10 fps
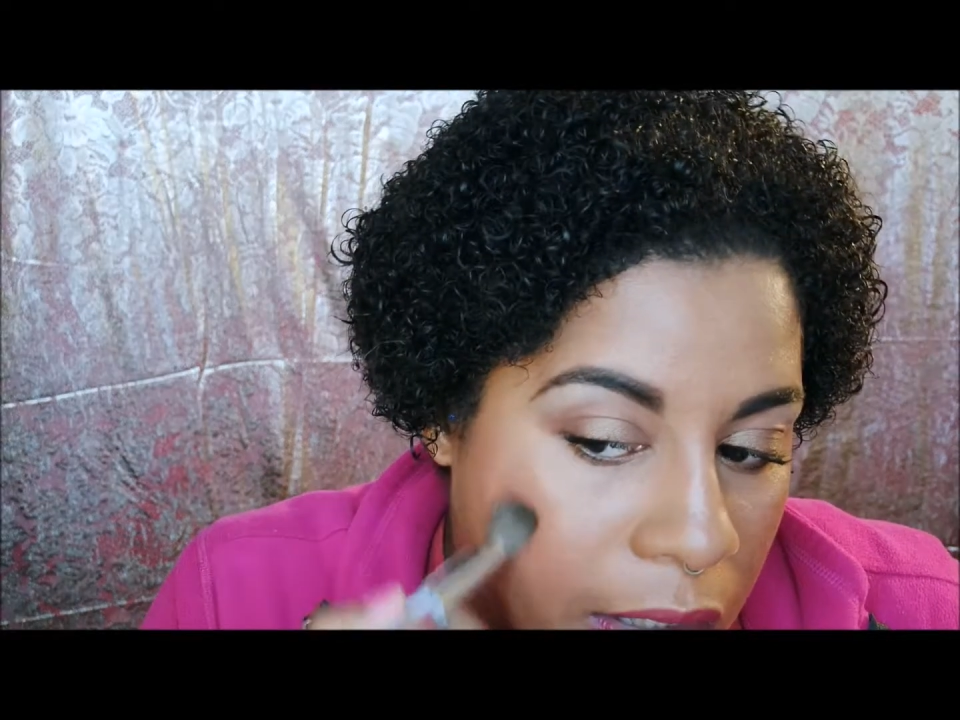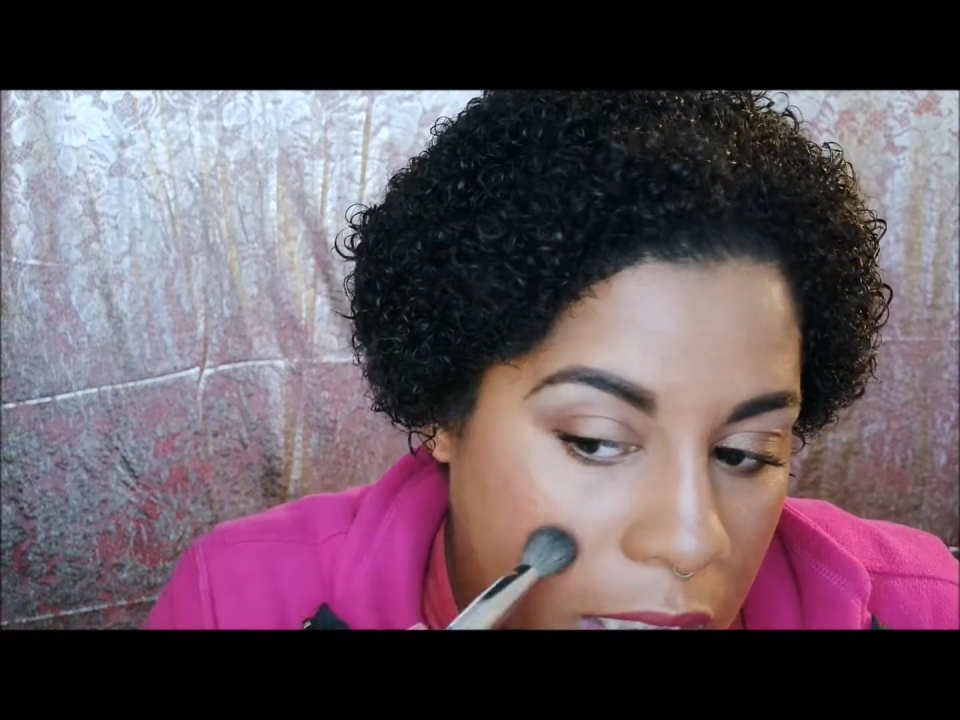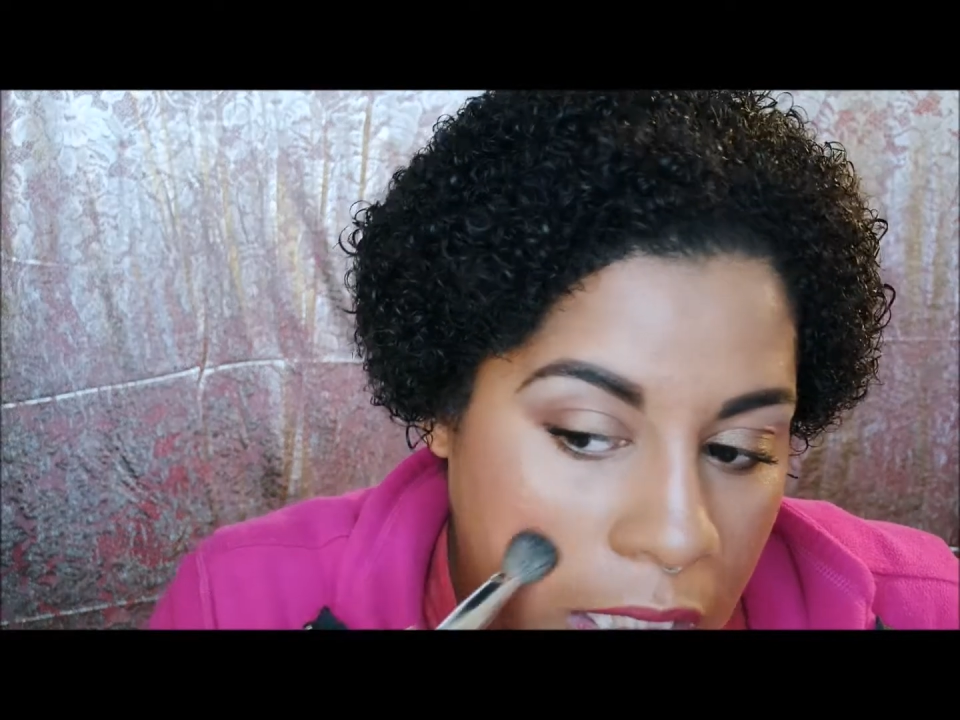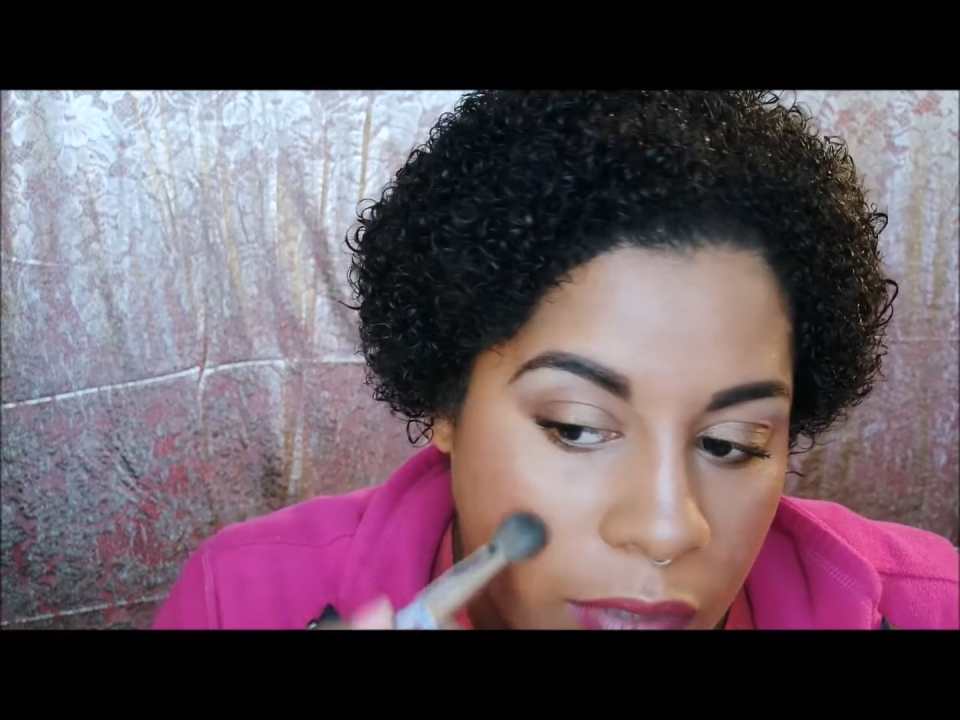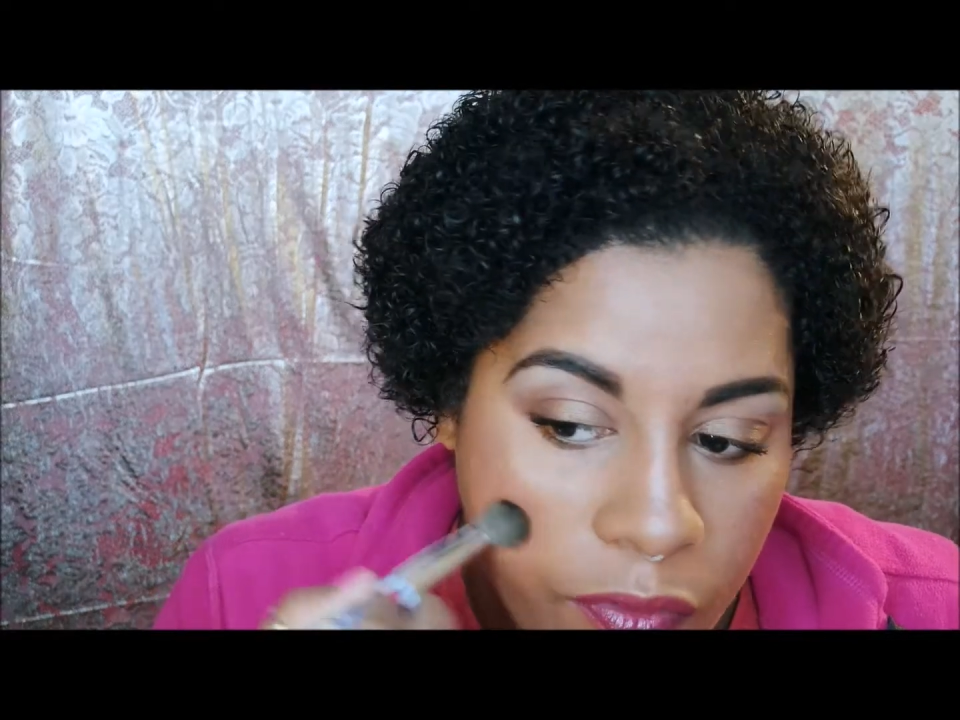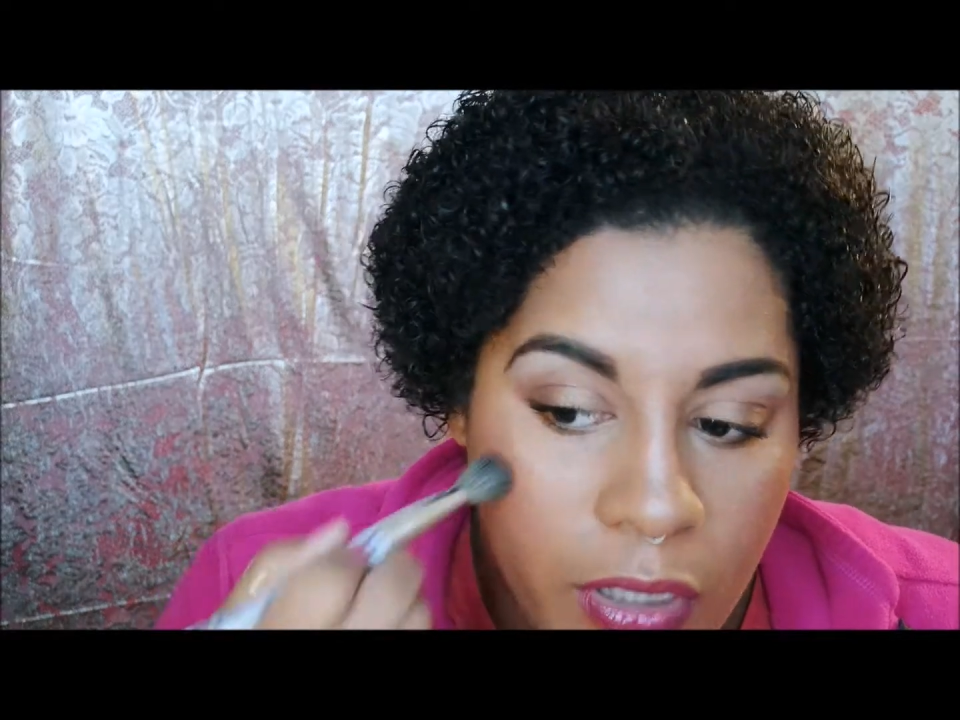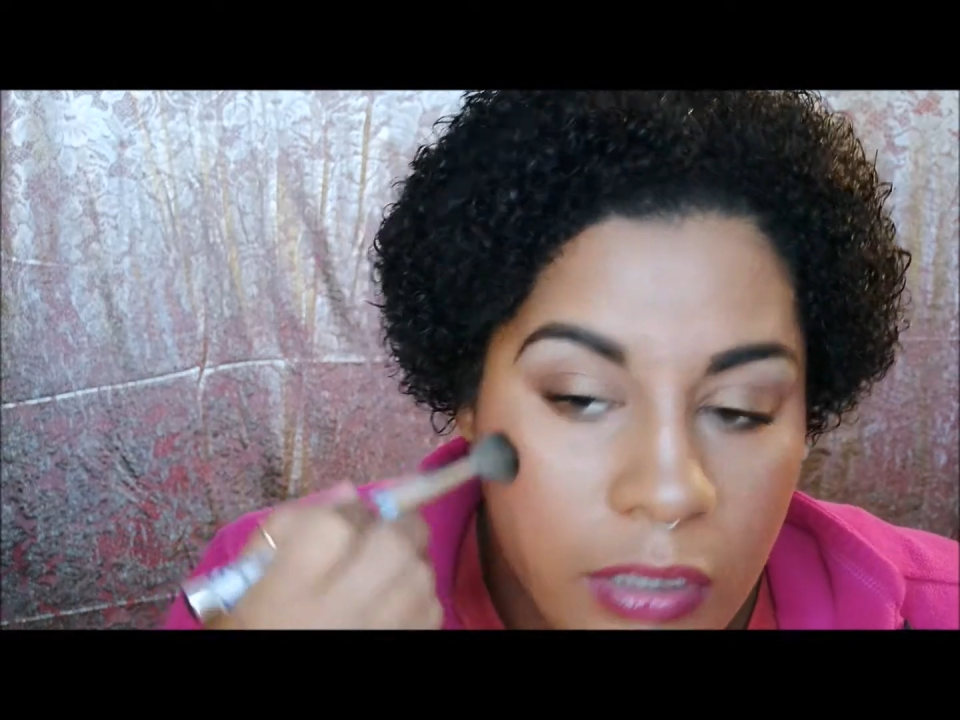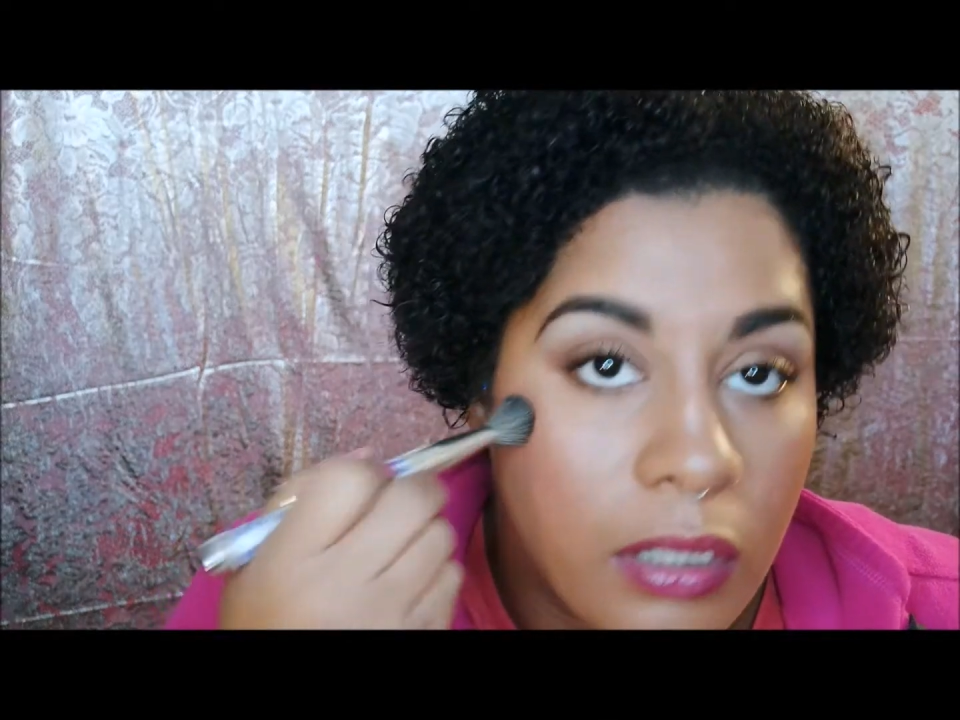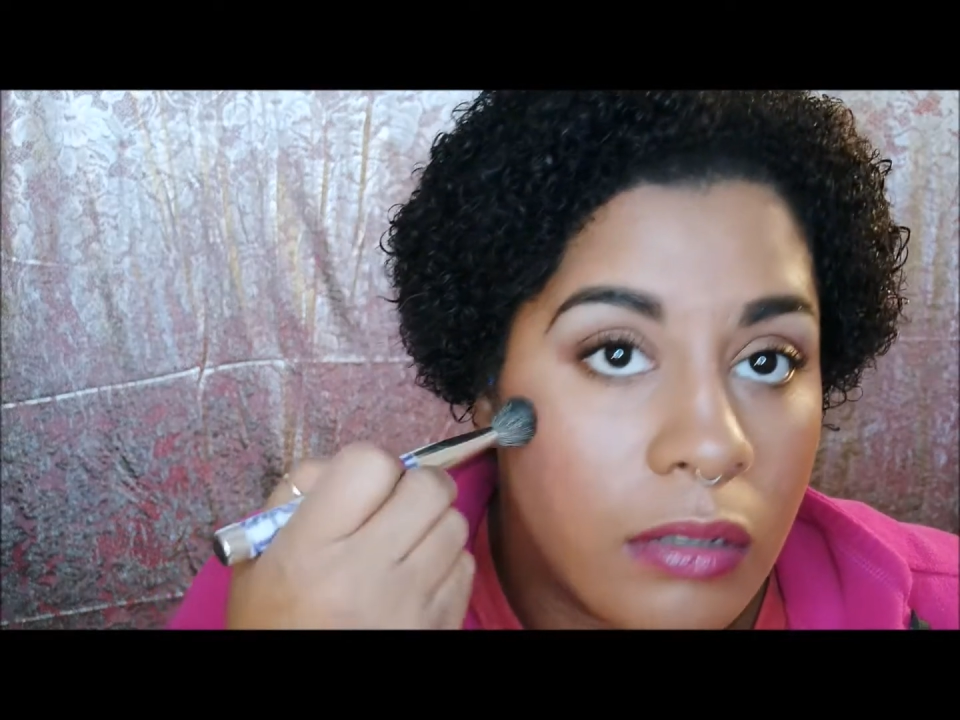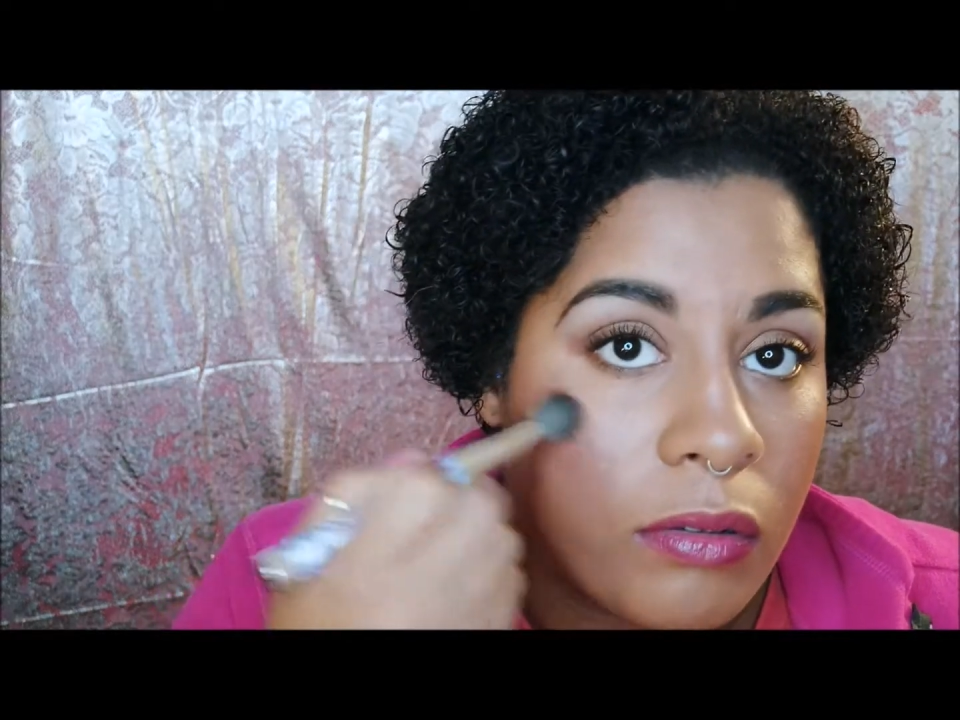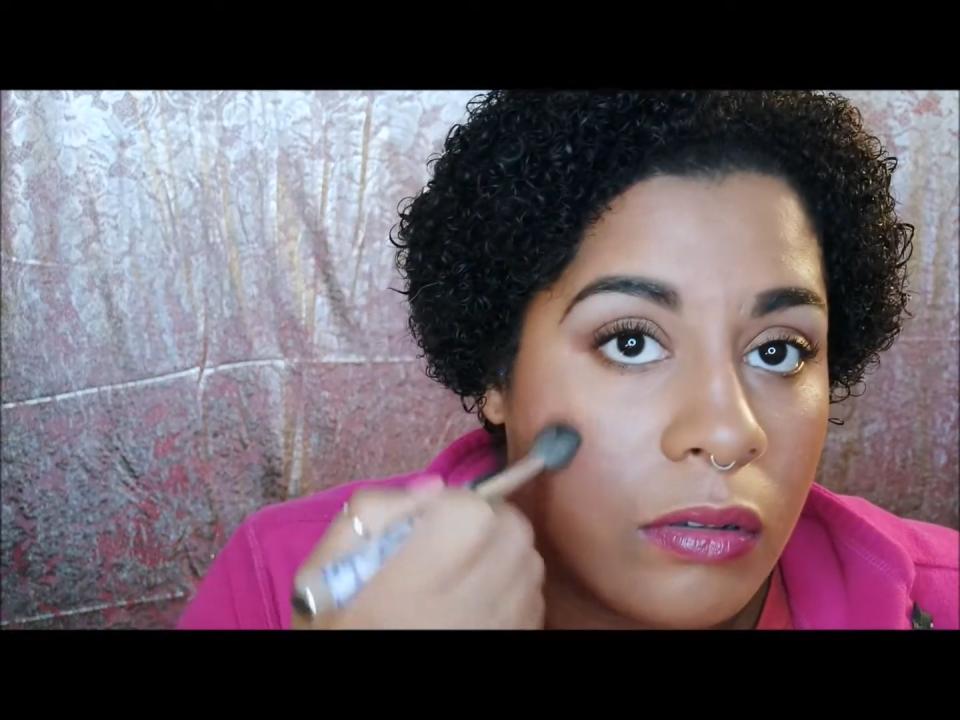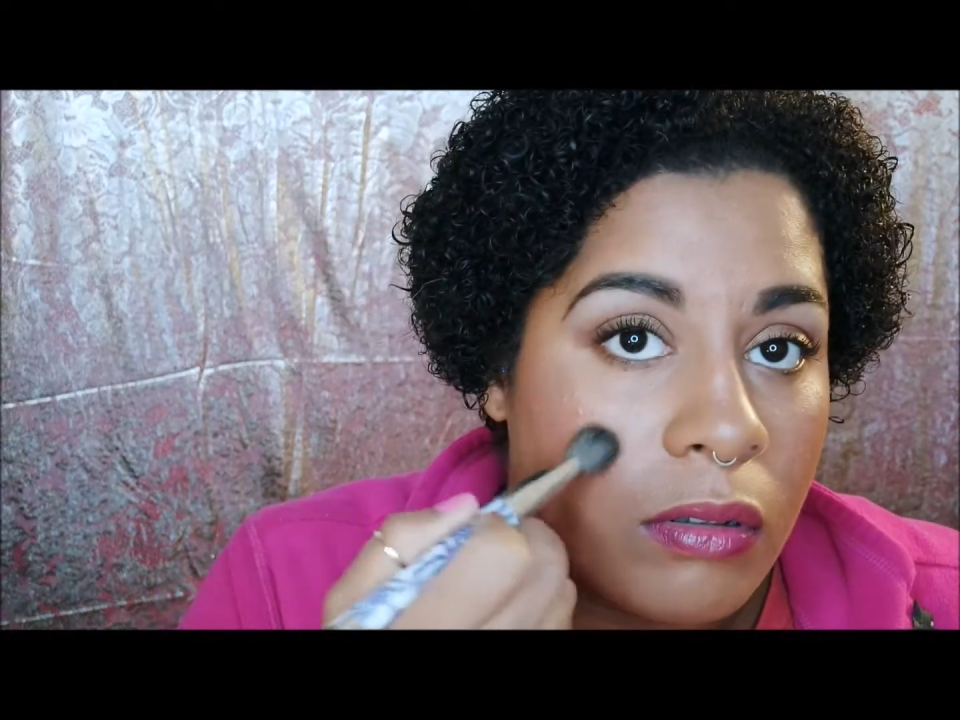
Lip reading: already have on though.